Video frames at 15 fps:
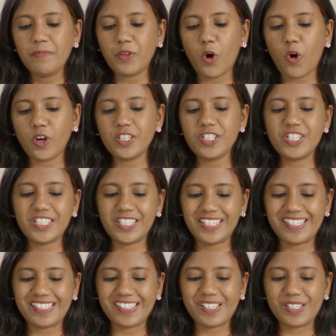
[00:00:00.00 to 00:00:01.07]
on
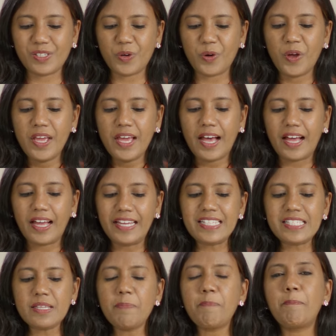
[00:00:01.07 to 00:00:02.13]
Jesus. So uh,
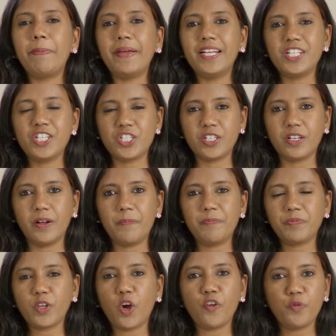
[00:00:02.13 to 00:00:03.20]
it's a picture
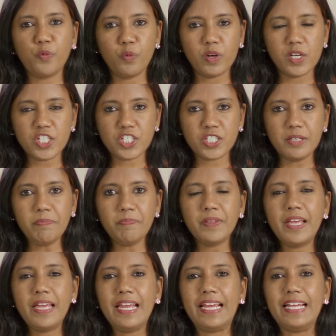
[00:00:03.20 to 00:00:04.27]
of worship,
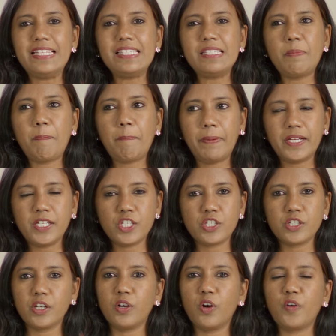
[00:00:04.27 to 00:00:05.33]
it's a
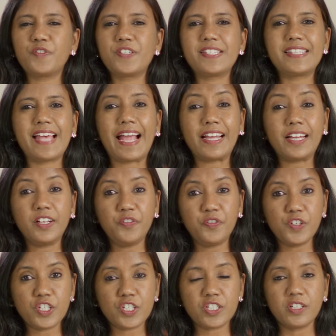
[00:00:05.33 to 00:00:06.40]
picture of
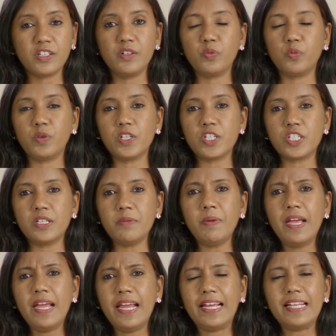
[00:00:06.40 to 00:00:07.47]
sacrificial worship,
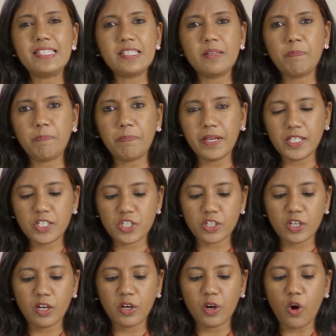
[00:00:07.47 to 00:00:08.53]
it's a
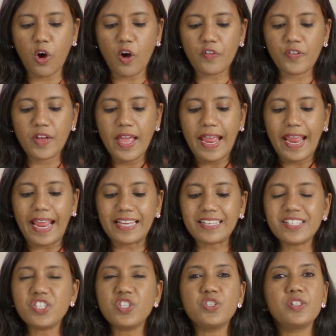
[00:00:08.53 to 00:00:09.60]
picture of
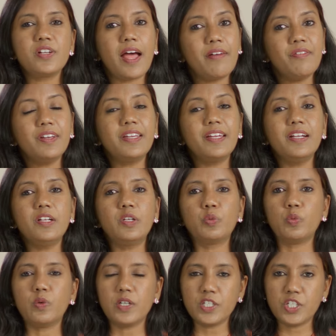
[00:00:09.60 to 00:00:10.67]
extravagant
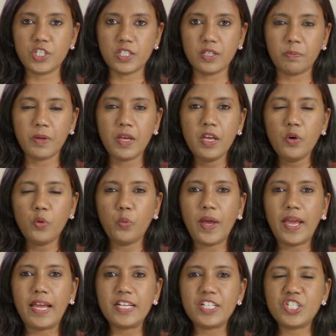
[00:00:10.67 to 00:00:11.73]
worship
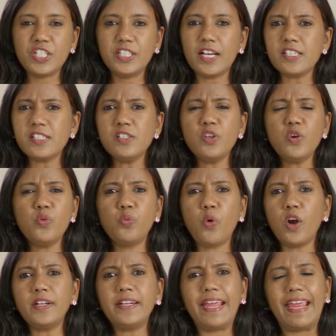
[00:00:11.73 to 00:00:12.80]
where she doesn't know
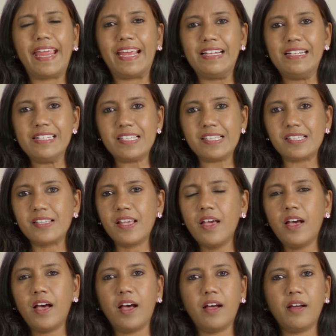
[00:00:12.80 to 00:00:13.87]
what else
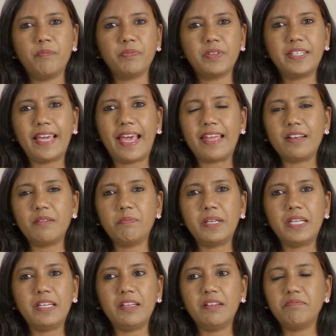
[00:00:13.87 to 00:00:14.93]
um, can
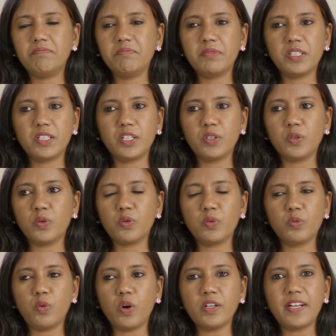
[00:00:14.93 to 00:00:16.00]
be, you know,
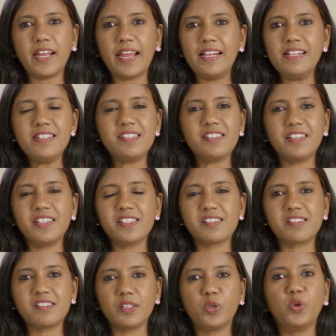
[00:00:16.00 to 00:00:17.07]
what else
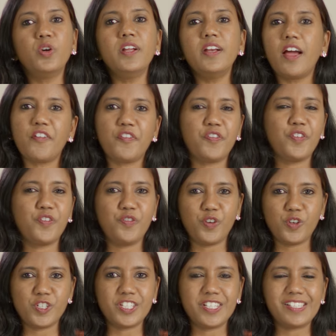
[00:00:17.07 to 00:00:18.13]
is good enough
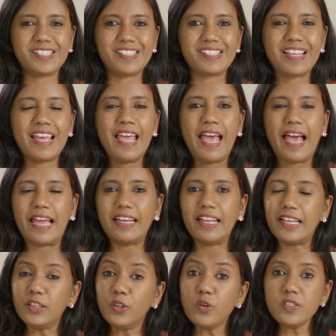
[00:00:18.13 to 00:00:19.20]
for Jesus. And
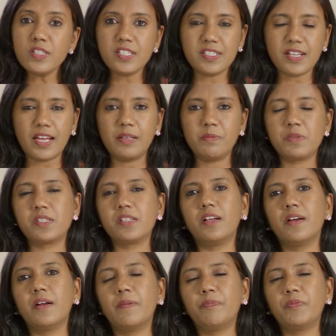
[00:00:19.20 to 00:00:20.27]
in those times,
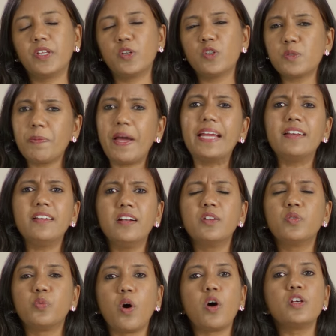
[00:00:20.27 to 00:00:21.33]
um, you know, spikenard
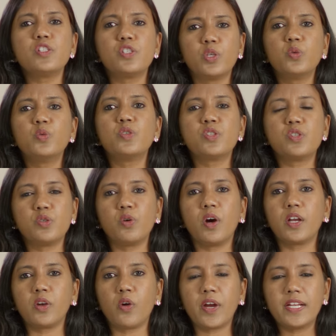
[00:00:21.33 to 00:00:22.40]
was used to
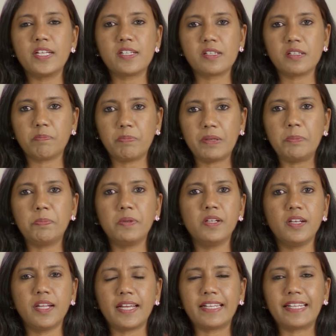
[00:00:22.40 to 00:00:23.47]
anoint
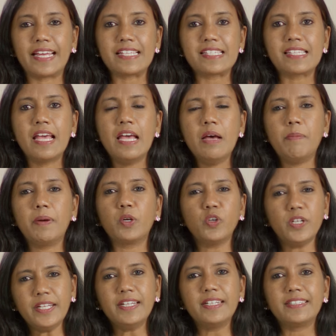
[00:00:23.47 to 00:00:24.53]
people and guests, but
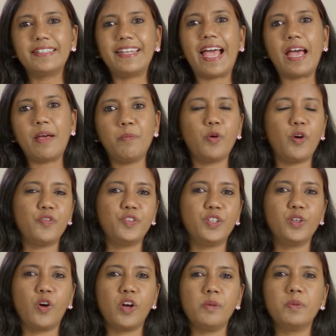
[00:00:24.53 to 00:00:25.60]
only a dab of
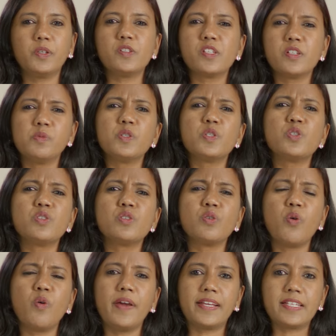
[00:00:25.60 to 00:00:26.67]
the oil because it was
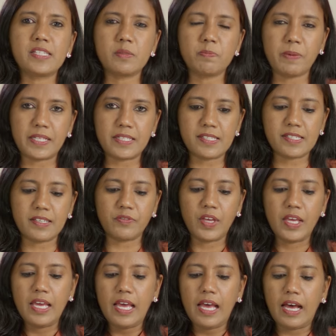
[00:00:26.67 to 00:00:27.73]
so expensive.
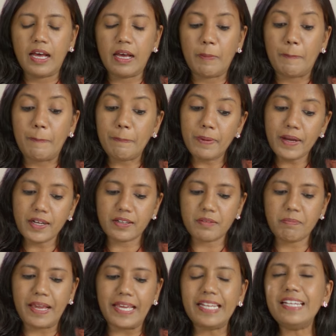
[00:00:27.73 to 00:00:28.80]
Uh, but
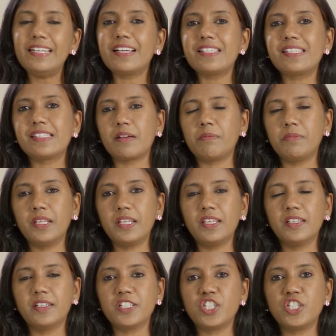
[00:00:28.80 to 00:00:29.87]
Mary does something
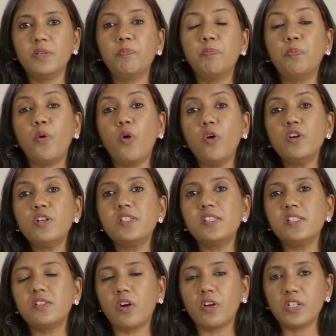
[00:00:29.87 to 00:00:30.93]
here. She pours
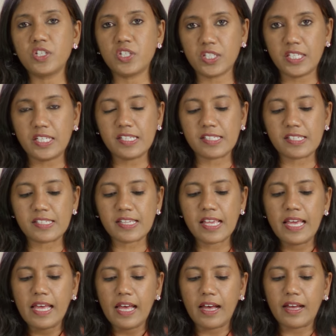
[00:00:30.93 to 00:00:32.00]
it on Jesus.
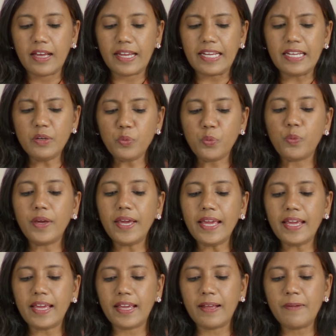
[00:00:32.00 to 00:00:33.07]
Uh, in a
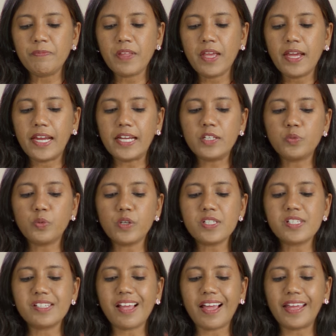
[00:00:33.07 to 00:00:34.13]
way, it
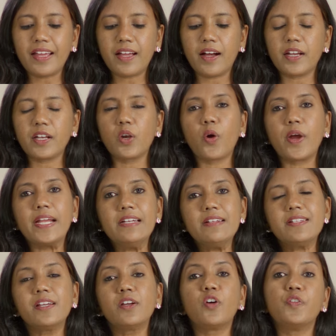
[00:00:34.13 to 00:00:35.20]
was like
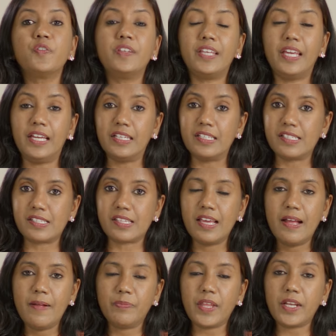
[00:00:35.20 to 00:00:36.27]
anointing of kings.
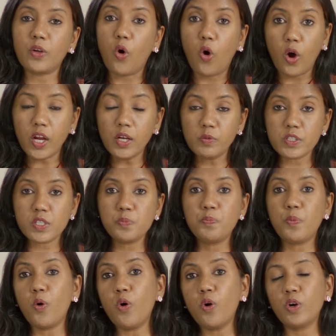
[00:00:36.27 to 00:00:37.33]
That oil was
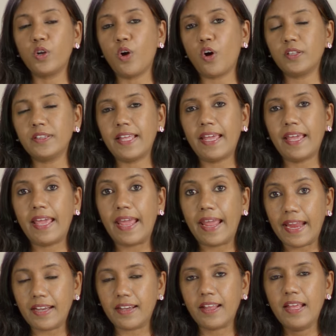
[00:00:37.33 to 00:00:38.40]
poured on their head.